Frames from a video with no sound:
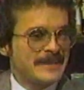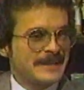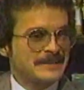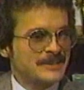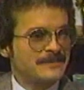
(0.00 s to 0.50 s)

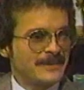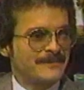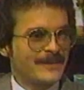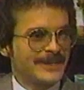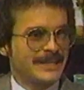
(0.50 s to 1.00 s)
I just
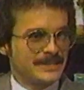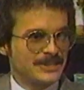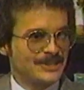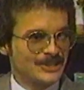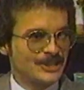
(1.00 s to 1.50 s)
it felt like it
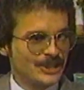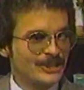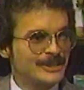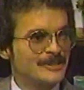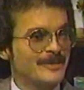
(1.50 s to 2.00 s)
just a
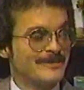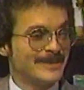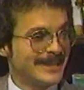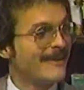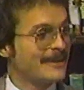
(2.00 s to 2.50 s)
chill to me,
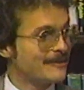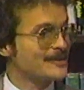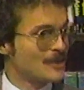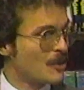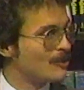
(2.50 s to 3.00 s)
but now I know it
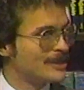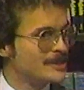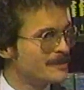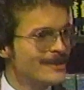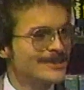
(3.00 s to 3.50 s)
was the Holy
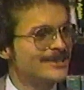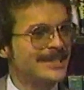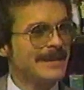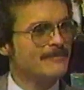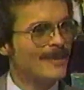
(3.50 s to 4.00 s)
Spirit just
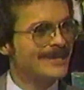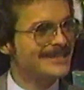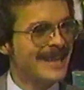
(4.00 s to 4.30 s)
came right mm -hmm.